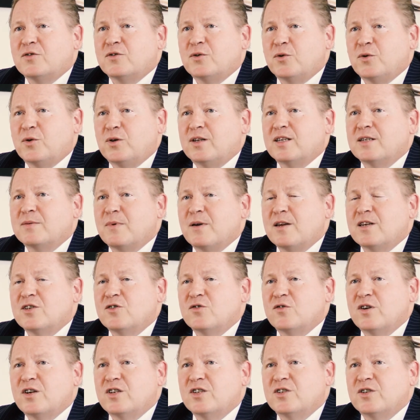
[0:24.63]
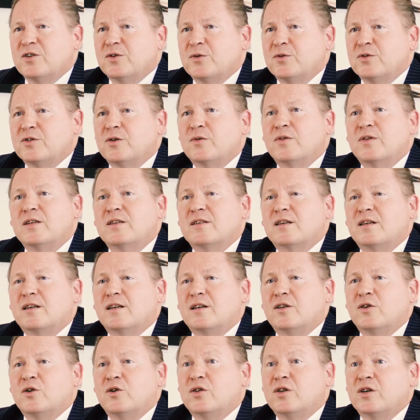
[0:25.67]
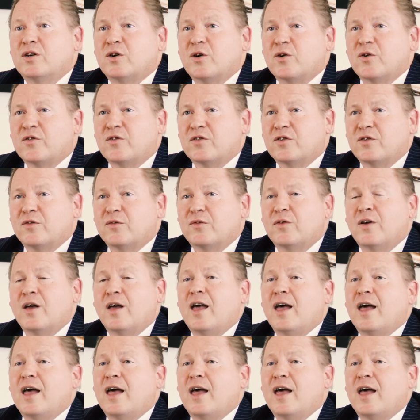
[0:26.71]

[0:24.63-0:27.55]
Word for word: total expense ratio. So this can include the costs of